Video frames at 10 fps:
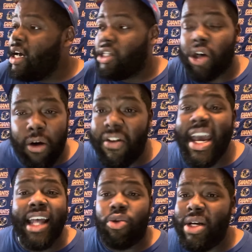So if he
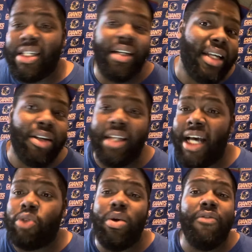had three touchdowns
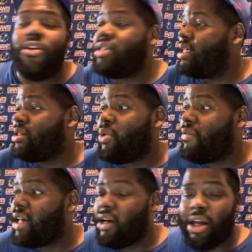last week versus whoever
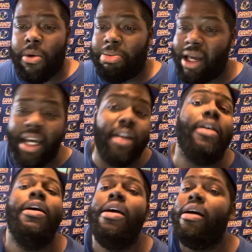the hell they were playing,
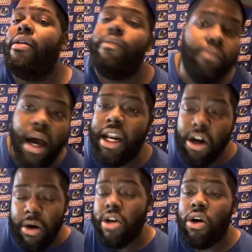I
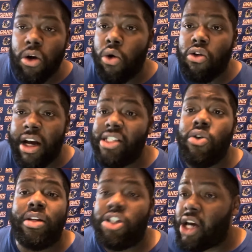know he's going to go crazy
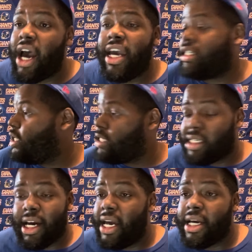on the Giants because,
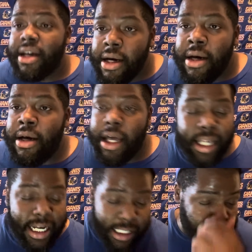like,
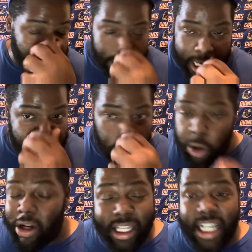unless Dexter
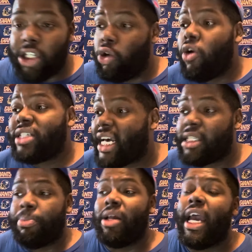Lawrence has to
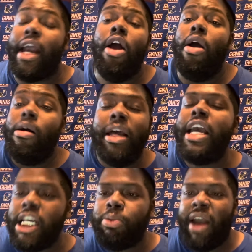play.
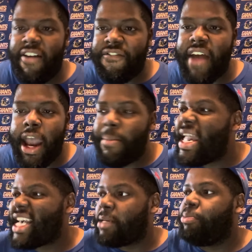He's playing fair, but he
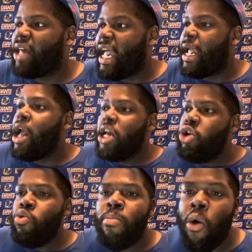has to play,
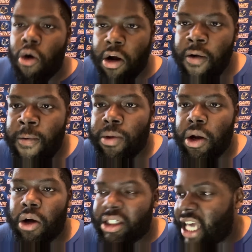do more. You
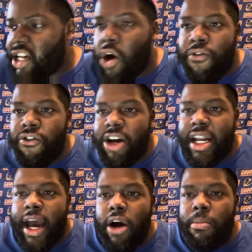know, it's like no freaking
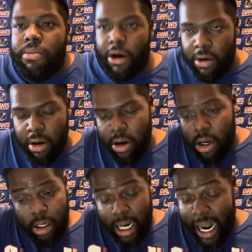help, bro.
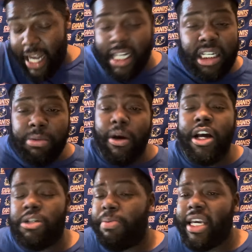I guess these
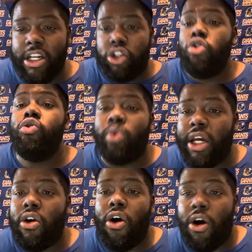players pick and choose when they're
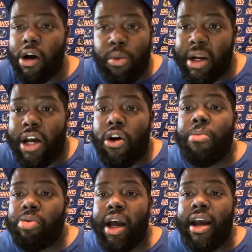going to
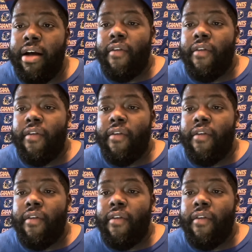play.